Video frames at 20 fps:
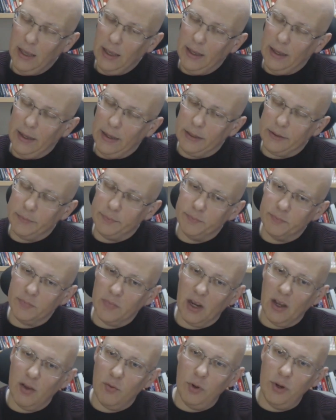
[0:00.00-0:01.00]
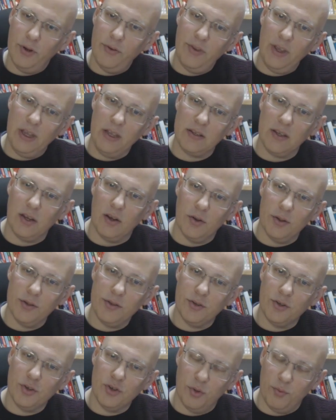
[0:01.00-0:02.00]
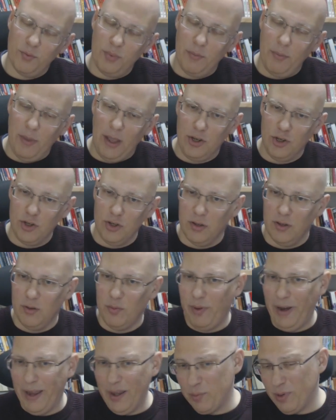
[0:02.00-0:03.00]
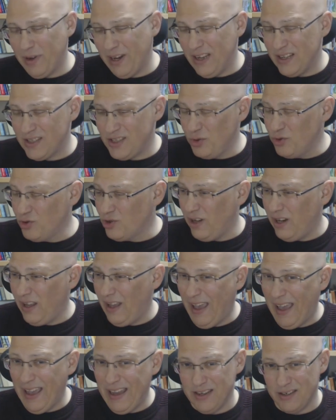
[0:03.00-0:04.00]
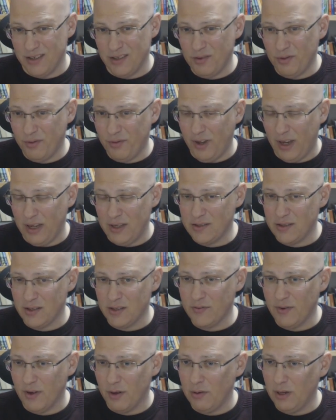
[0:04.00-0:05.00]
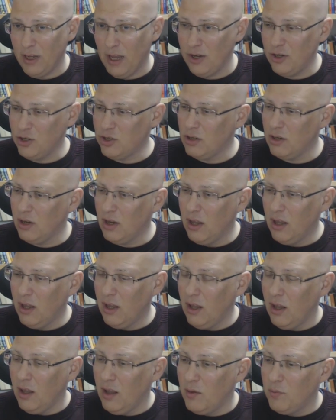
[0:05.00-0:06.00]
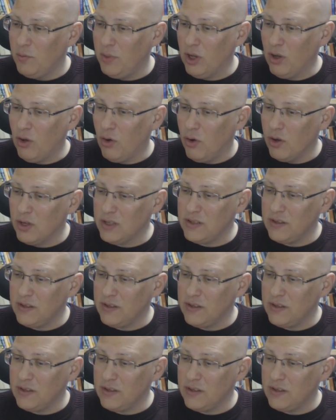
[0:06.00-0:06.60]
One thing that also should be mentioned, black players usually hate to face this variation because